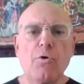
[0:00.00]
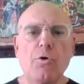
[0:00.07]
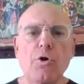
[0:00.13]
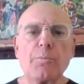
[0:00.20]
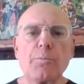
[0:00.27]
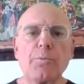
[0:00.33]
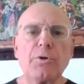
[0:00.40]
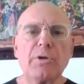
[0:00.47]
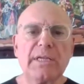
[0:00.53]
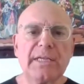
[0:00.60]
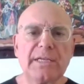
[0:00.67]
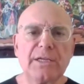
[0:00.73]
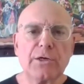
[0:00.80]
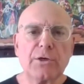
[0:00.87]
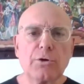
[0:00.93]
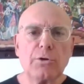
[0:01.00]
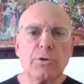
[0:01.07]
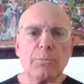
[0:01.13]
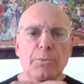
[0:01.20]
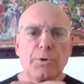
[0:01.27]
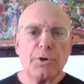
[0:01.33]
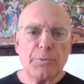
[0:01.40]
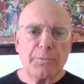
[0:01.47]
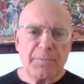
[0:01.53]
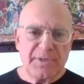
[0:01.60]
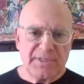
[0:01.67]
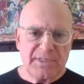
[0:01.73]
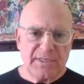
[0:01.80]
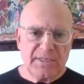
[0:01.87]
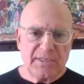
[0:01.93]
for political
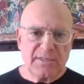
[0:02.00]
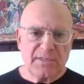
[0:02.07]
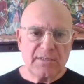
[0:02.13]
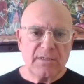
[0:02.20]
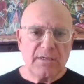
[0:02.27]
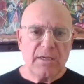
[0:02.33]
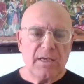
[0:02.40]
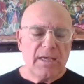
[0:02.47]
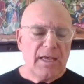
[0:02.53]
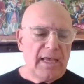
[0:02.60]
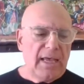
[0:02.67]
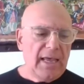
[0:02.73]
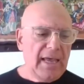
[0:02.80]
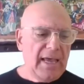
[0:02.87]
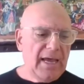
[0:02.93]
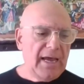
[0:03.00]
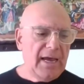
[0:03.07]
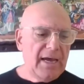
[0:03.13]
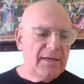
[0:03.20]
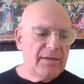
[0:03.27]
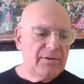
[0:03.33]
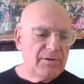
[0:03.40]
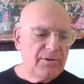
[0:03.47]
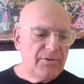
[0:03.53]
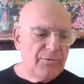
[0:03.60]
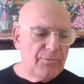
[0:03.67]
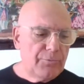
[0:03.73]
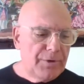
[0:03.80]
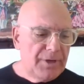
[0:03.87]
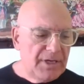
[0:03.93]
purposes. And
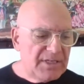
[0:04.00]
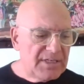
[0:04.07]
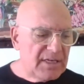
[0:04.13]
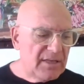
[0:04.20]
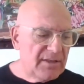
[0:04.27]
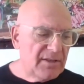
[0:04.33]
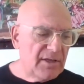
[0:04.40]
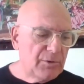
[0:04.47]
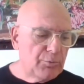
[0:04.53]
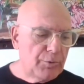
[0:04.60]
the reason